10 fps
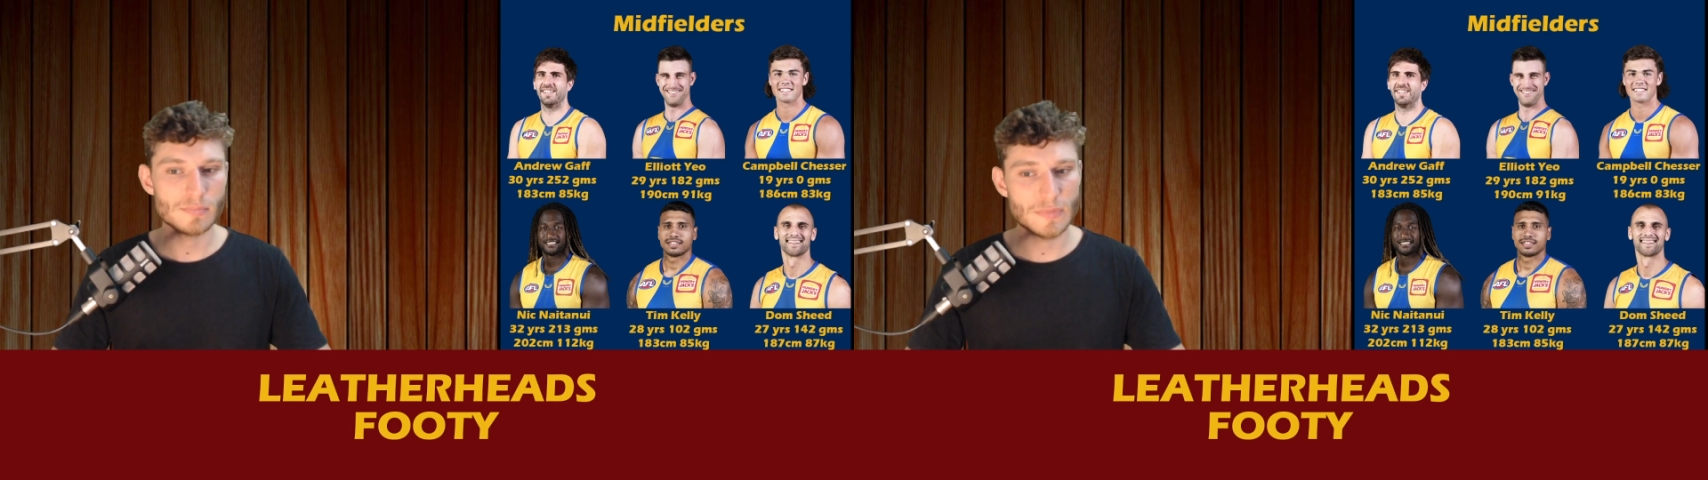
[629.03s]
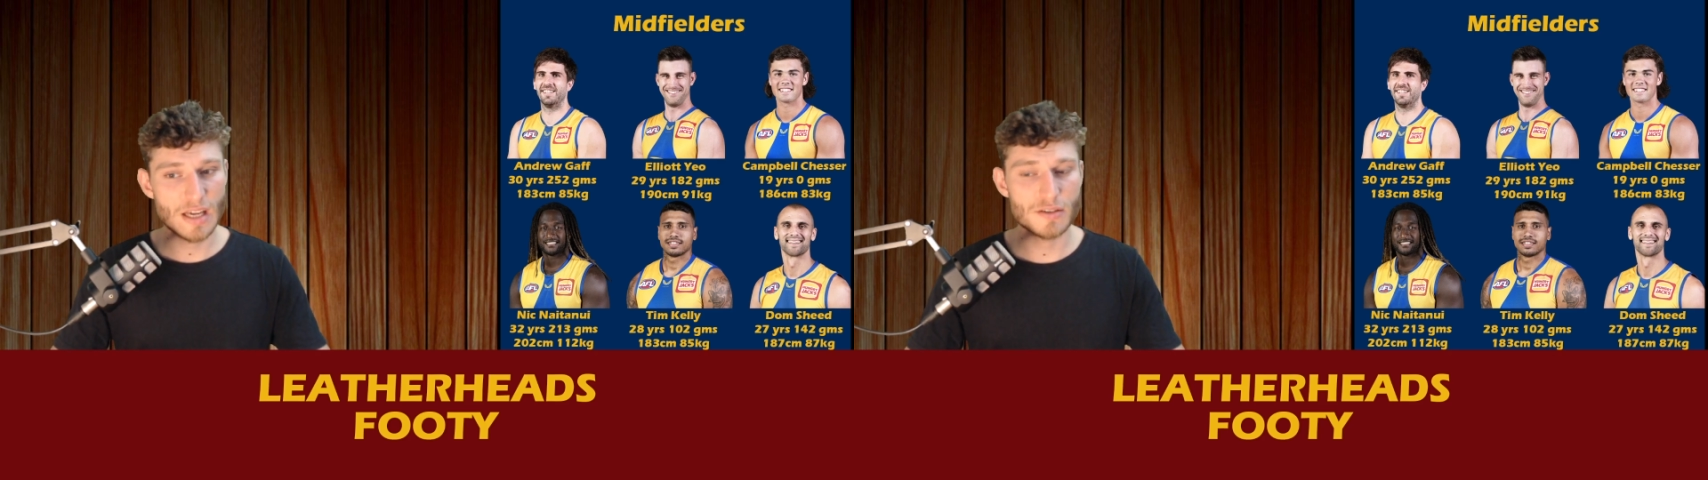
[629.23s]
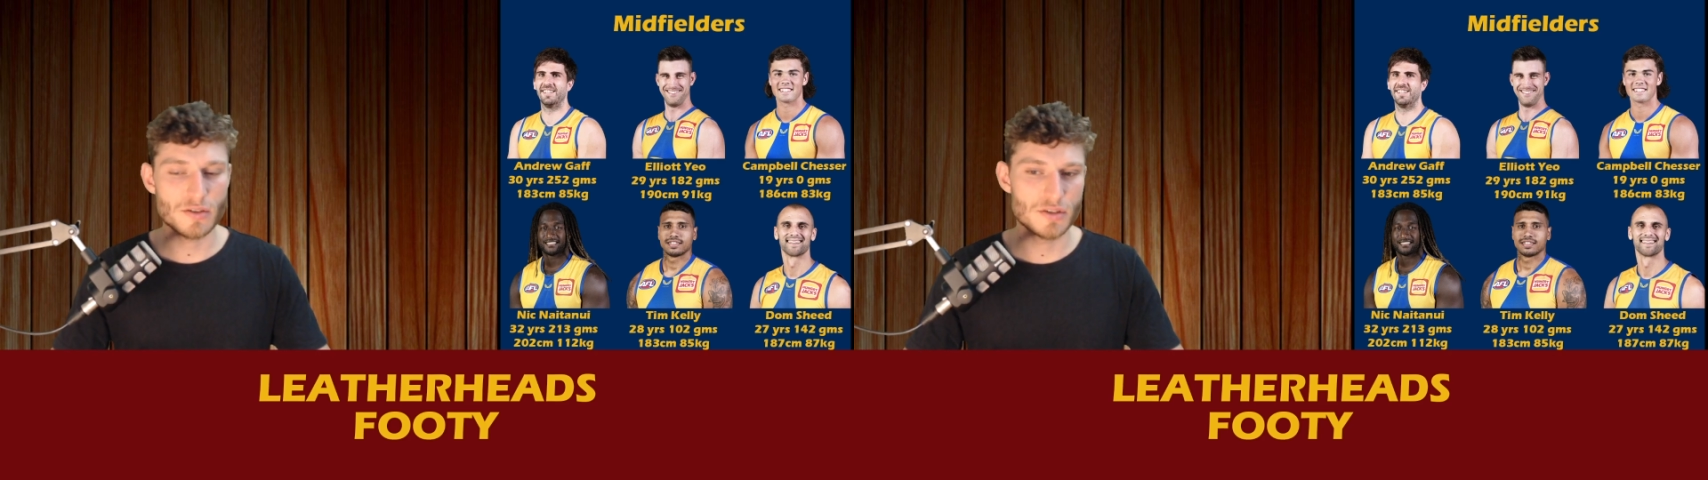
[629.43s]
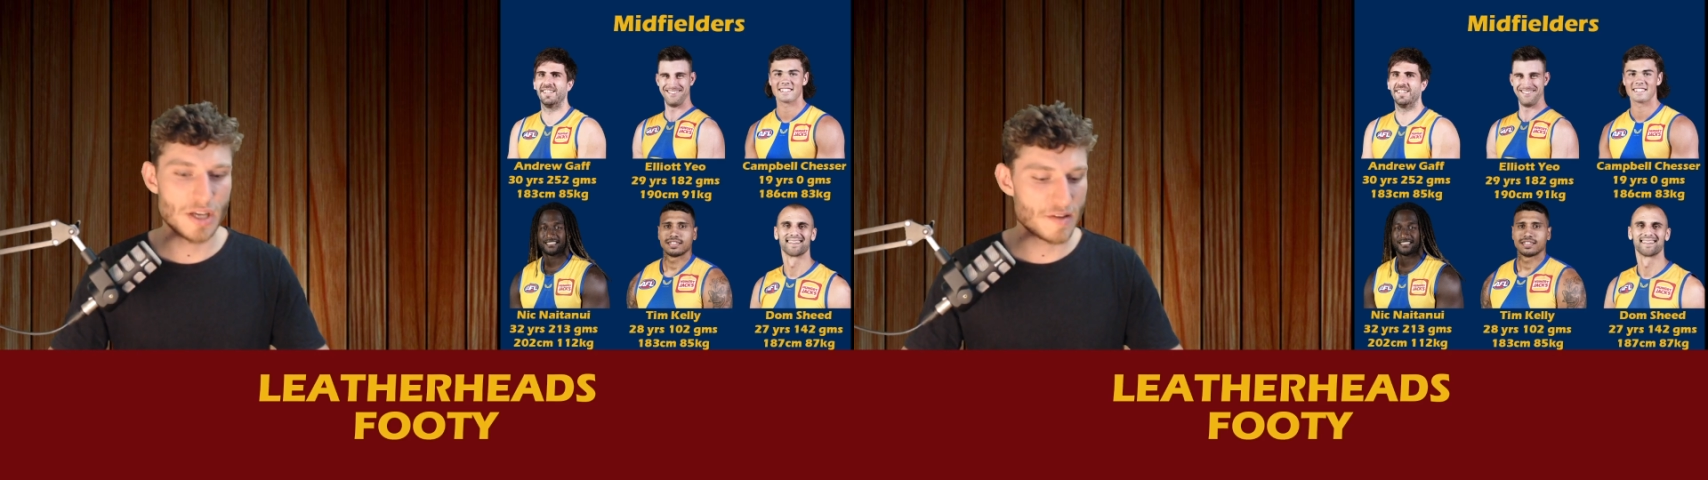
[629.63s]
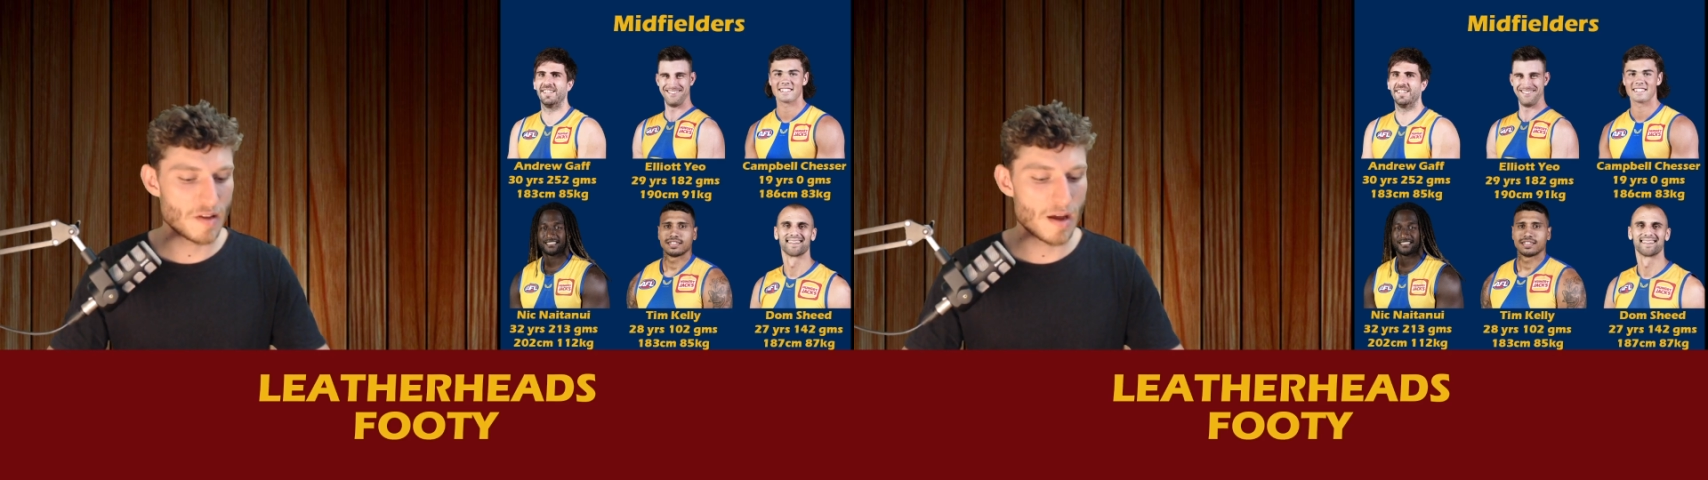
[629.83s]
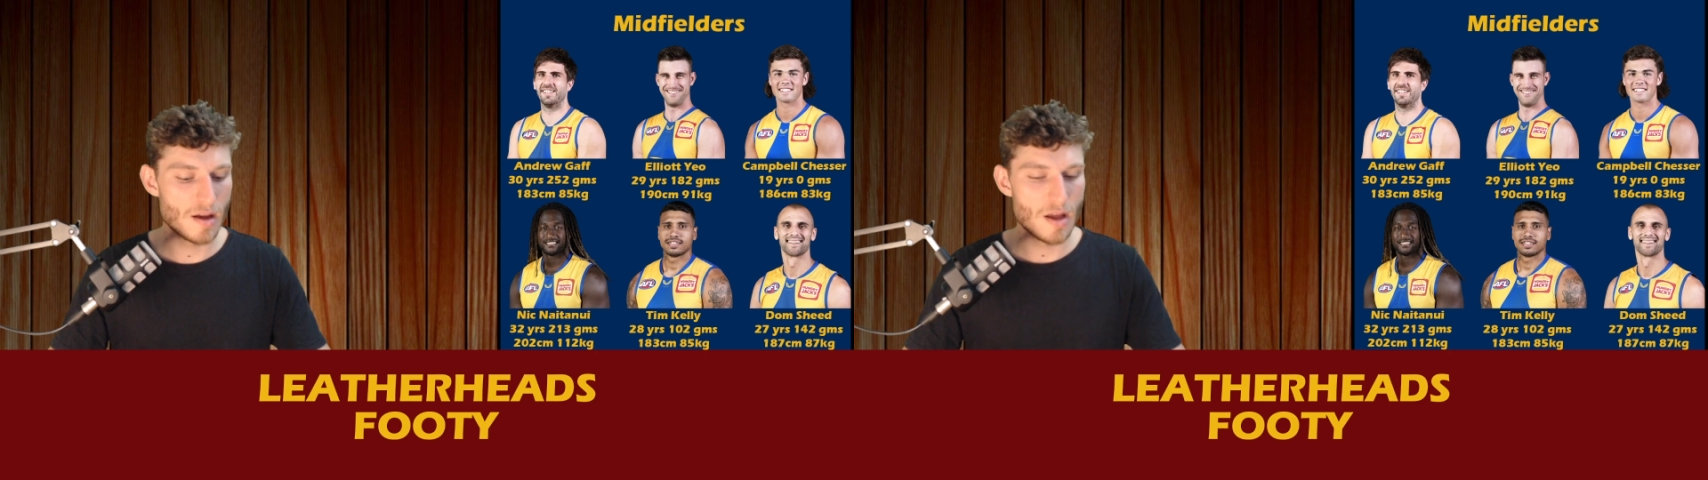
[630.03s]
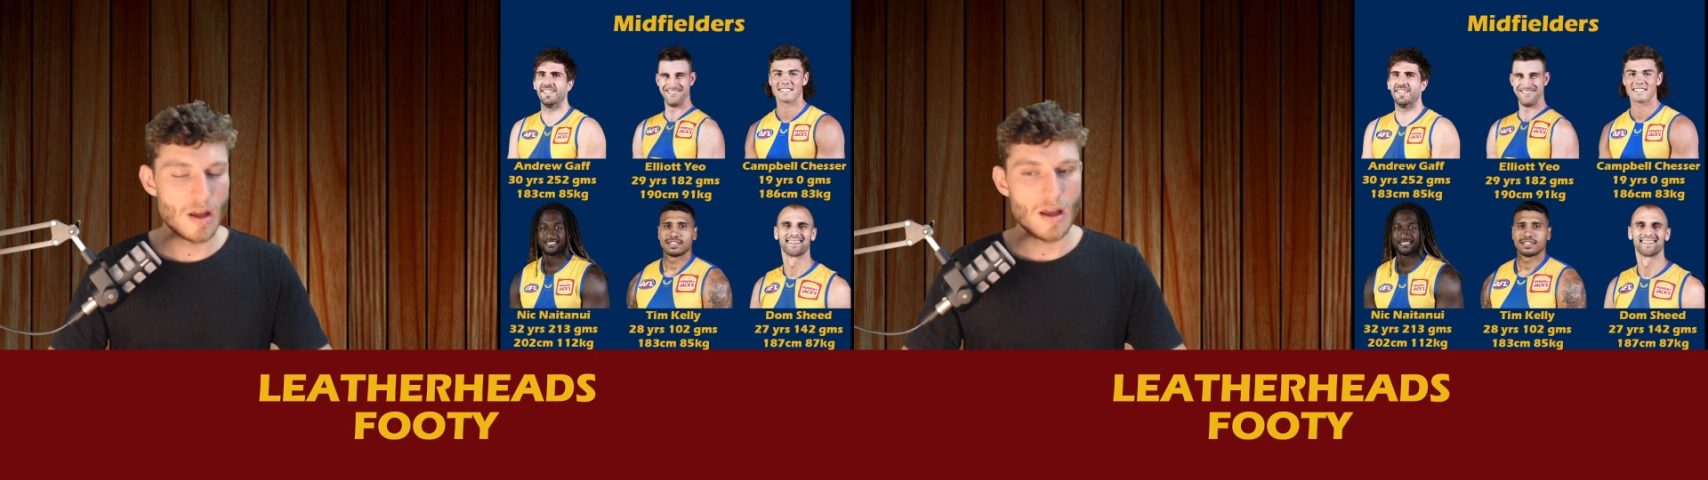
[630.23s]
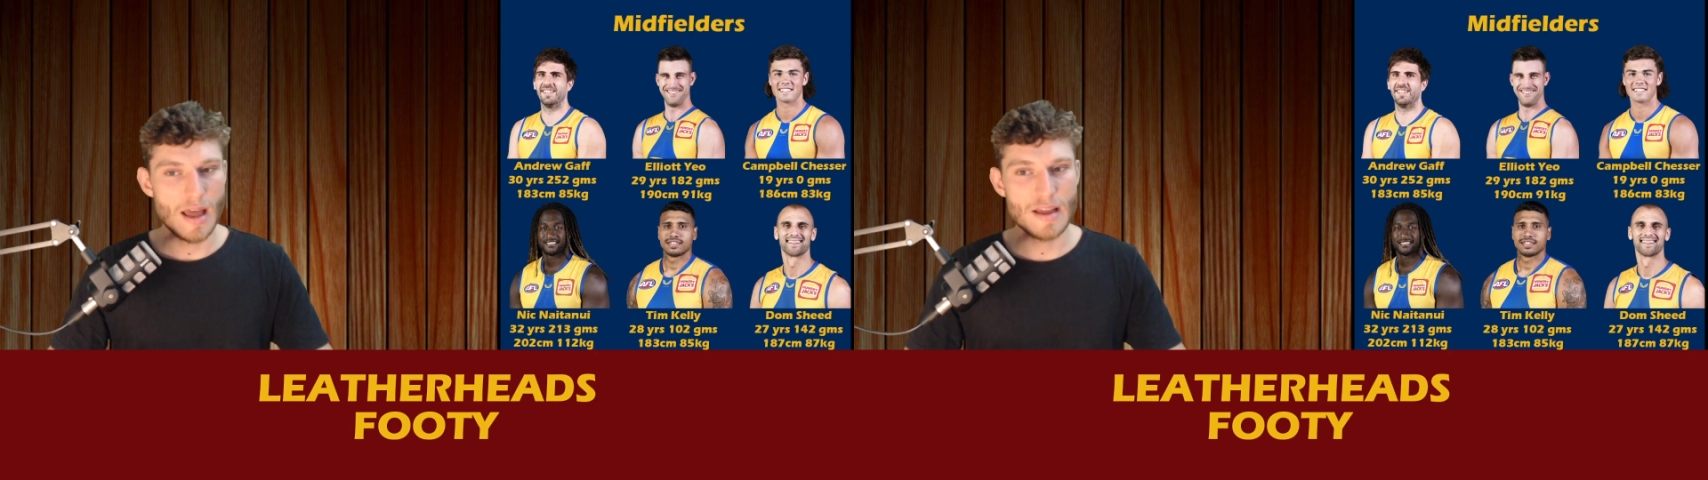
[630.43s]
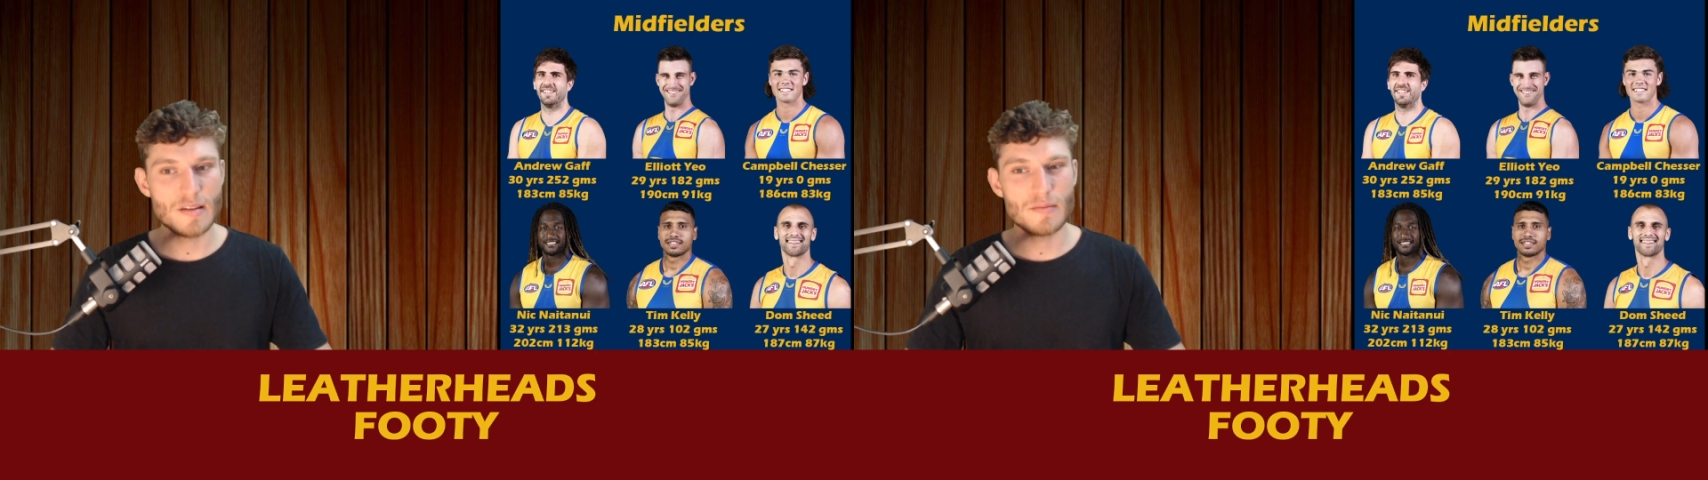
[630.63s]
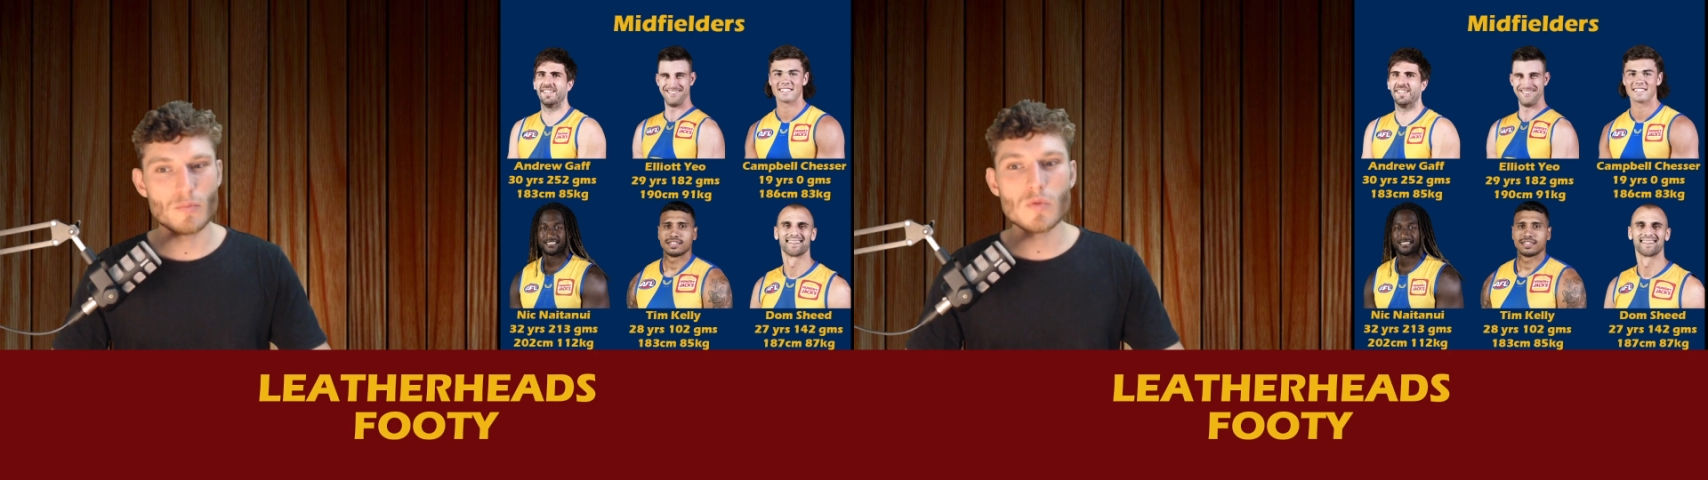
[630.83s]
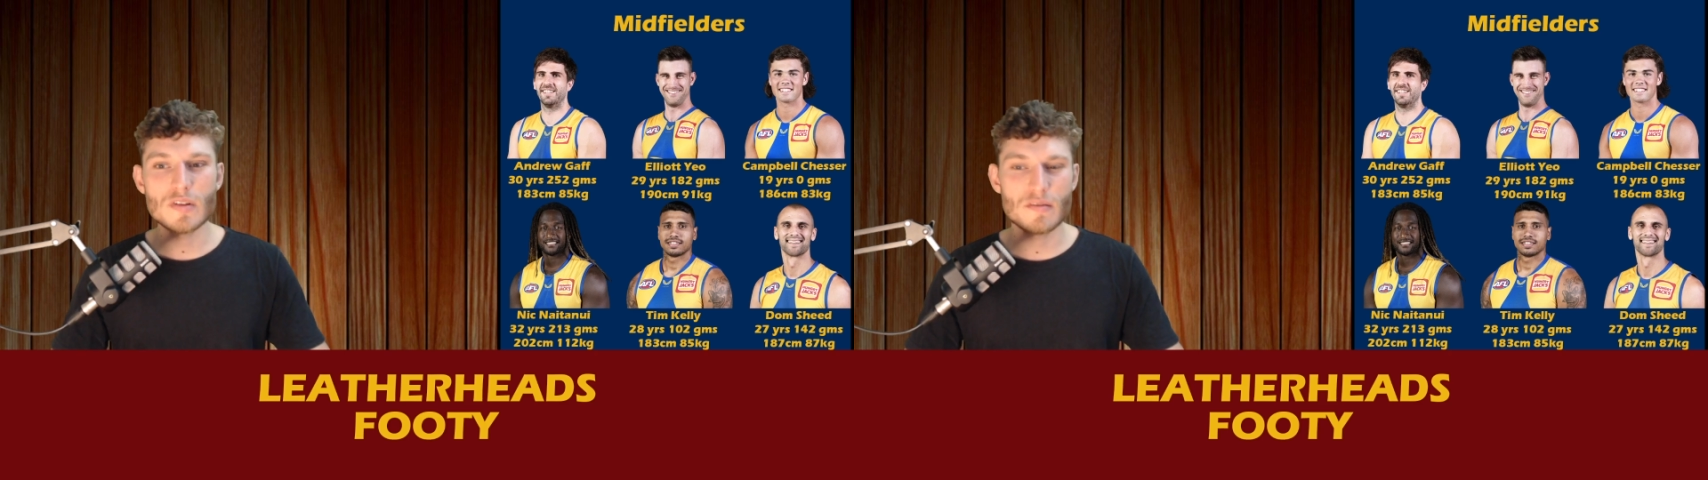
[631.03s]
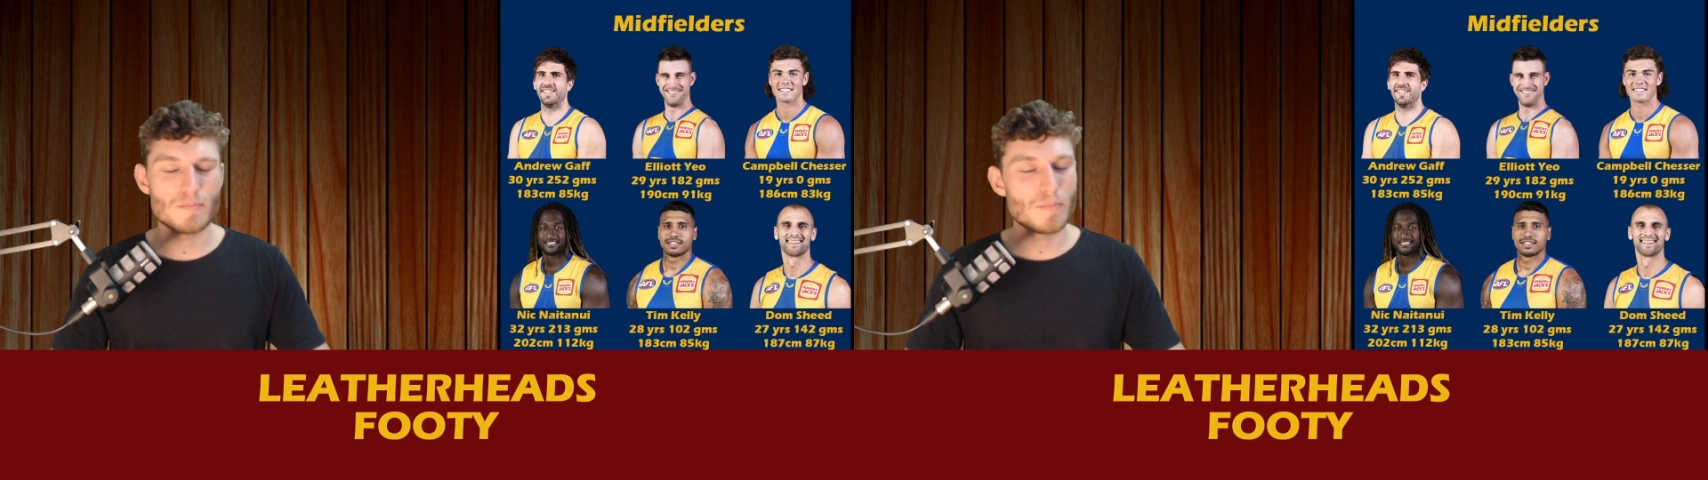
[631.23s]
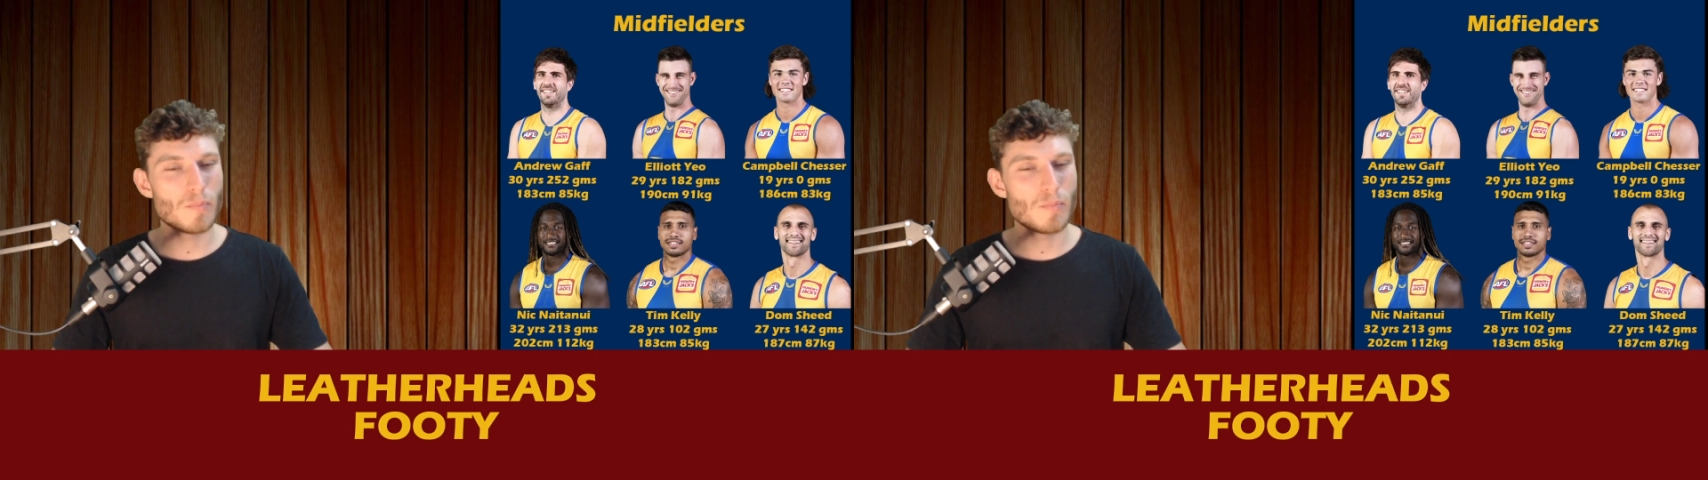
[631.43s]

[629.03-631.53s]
Touched on Chesser. He was